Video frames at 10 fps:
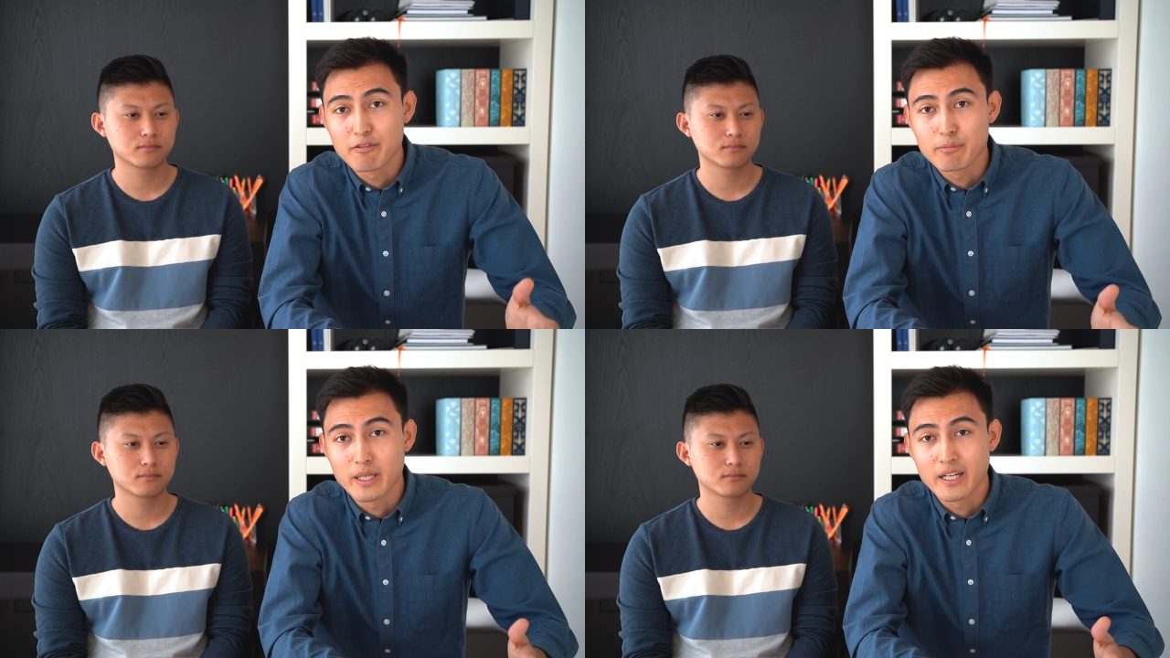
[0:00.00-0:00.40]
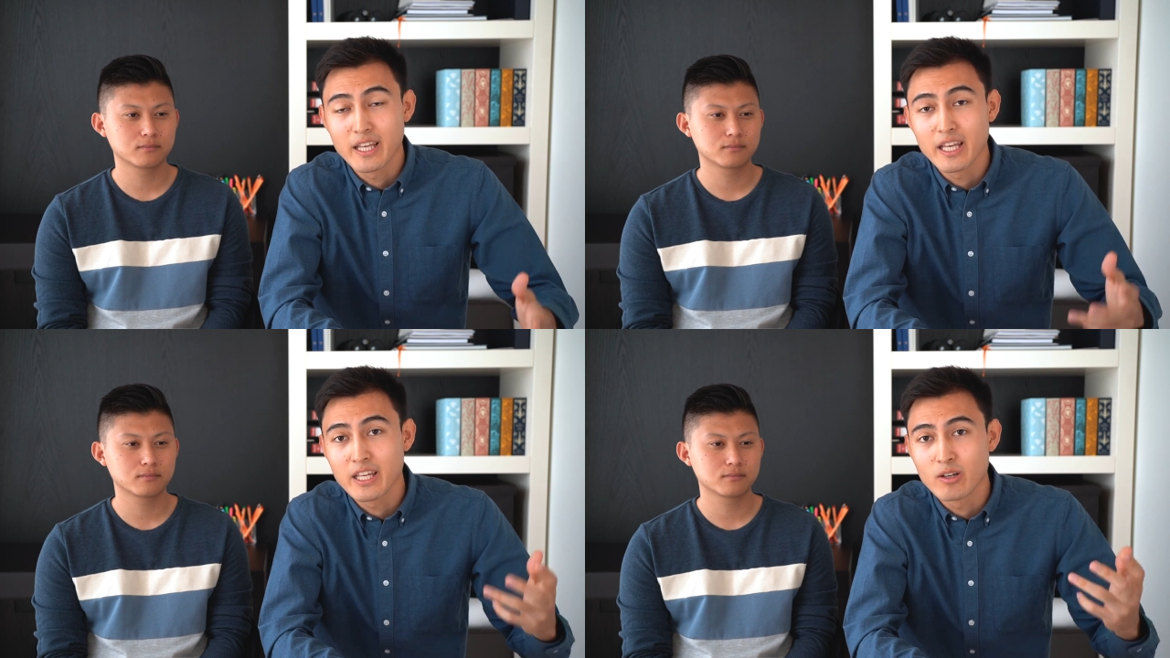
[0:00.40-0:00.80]

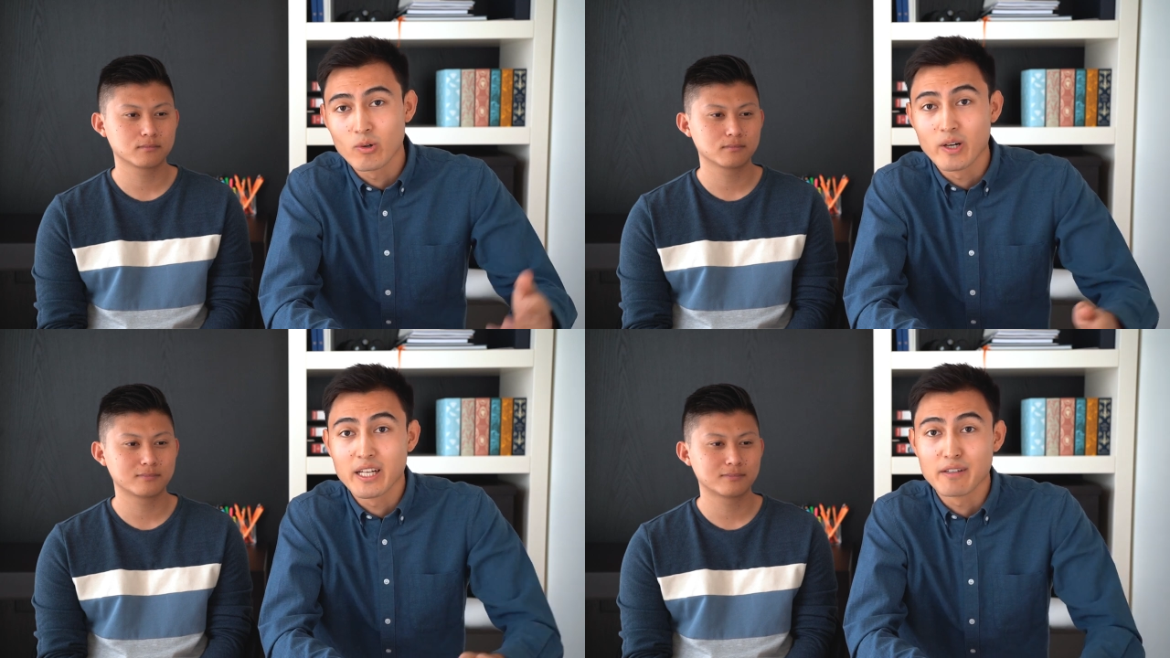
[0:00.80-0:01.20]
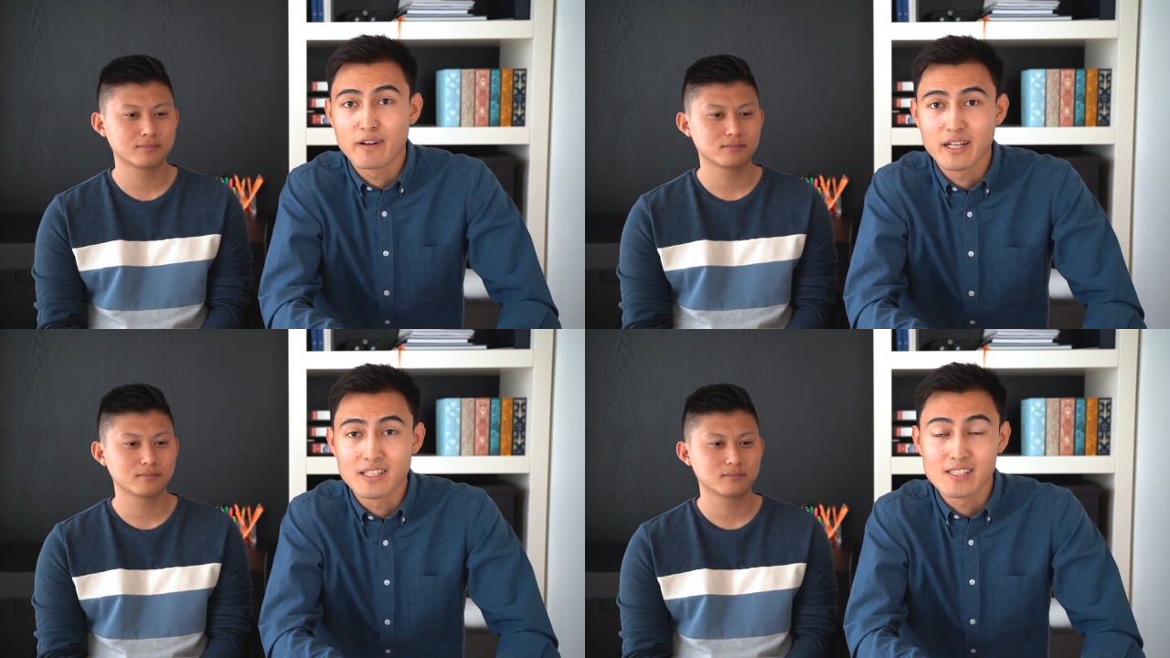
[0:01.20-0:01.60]
Speaker 1: FP&A, or any
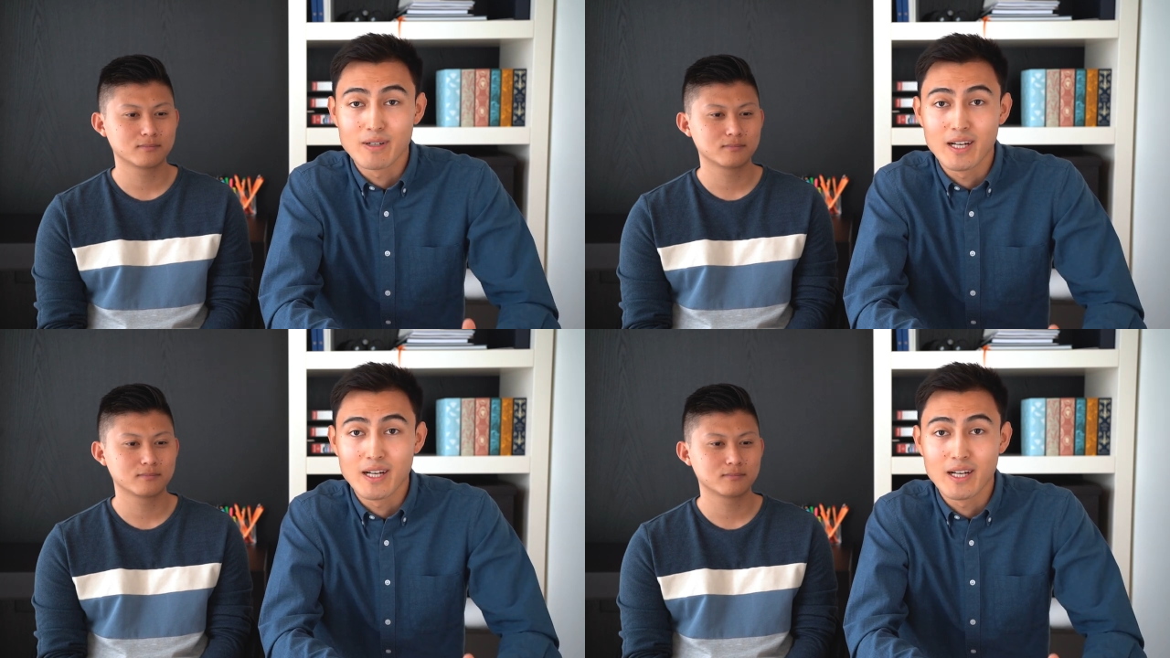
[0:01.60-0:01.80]
finance